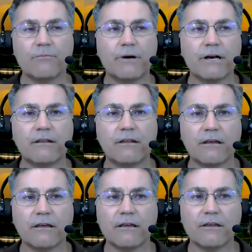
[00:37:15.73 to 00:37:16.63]
But
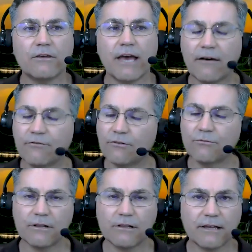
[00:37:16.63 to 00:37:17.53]
you have to
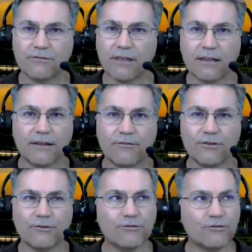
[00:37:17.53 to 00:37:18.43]
realize that if
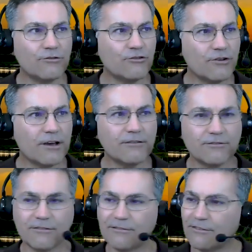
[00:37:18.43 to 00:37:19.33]
you
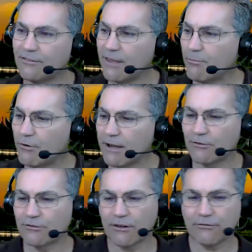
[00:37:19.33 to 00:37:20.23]
just separate
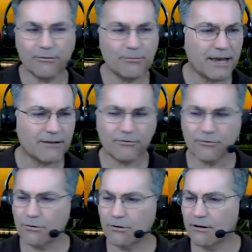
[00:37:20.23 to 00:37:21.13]
yourself from that
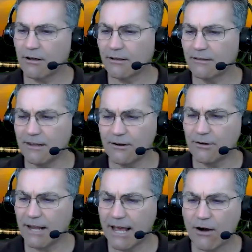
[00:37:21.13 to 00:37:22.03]
for
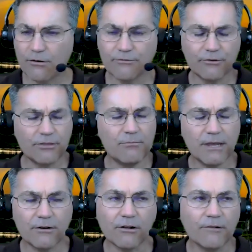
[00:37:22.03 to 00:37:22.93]
an hour for the
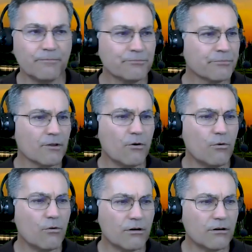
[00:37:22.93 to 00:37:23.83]
meal,
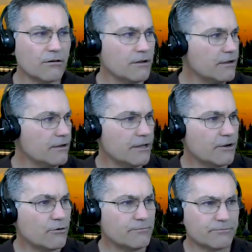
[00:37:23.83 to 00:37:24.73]
or
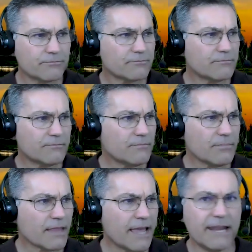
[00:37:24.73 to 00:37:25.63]

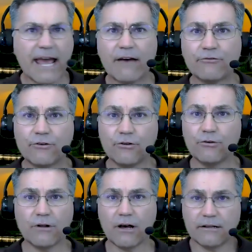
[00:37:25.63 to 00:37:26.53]
an
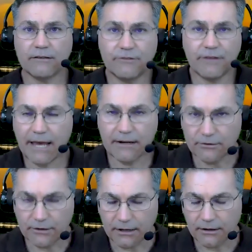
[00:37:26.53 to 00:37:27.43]
afternoon on a
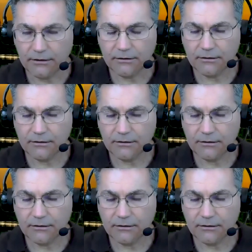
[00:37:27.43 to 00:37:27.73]
Saturday,